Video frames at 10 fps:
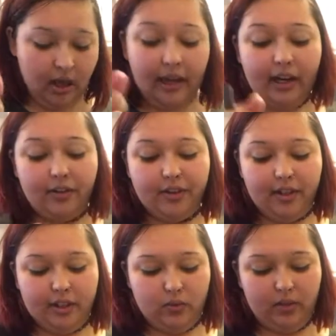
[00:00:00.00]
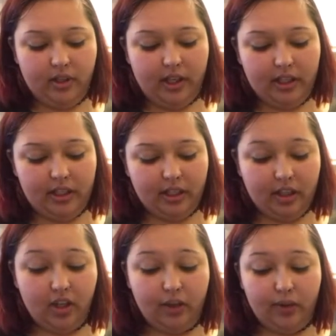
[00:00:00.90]
And I realized one thing I didn't
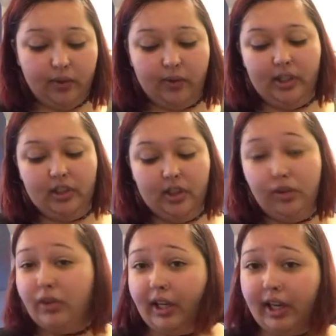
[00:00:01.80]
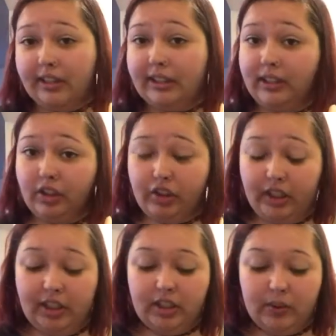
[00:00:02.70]
include when I showed you guys the
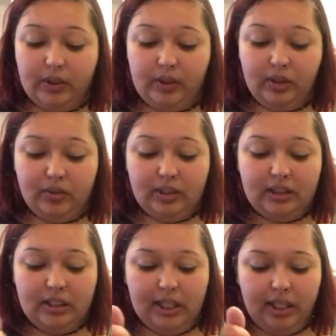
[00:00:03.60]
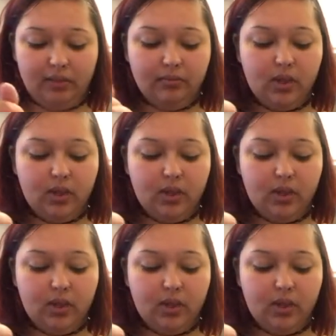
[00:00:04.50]
ingredients we were using today